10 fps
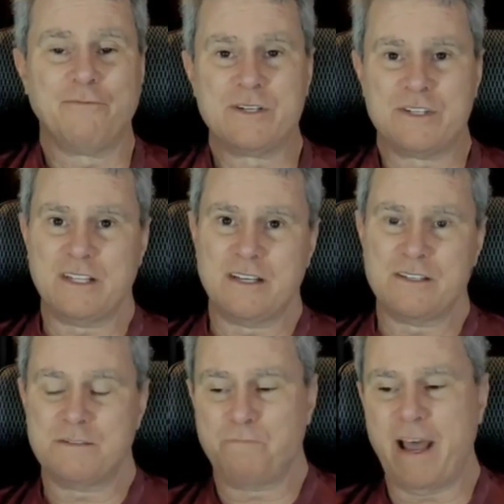we see
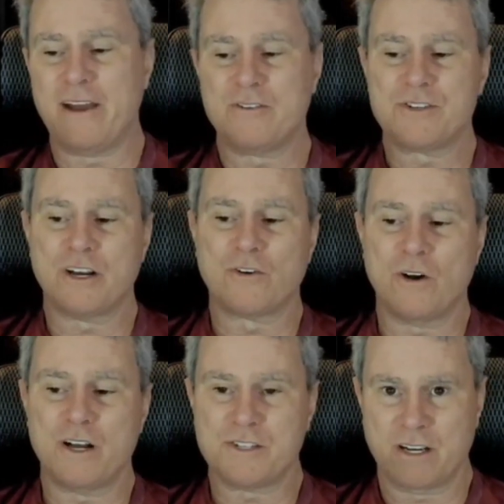these patterns
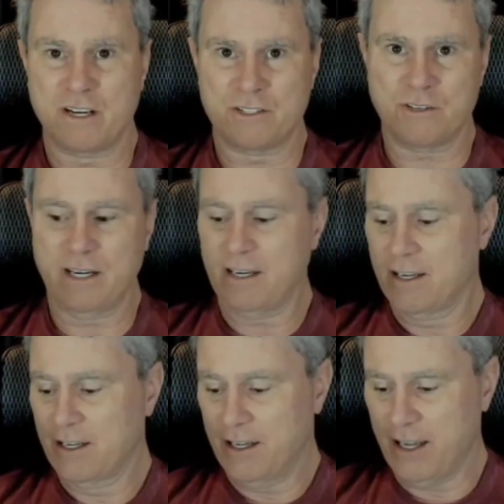across the country,
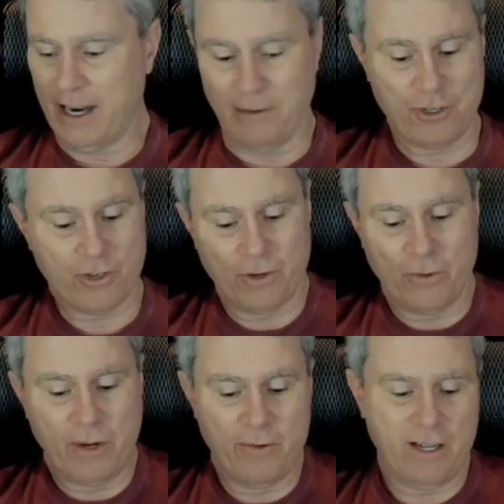and I'm sure
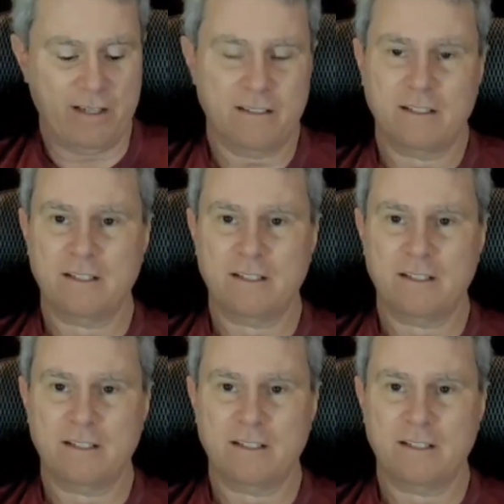we will,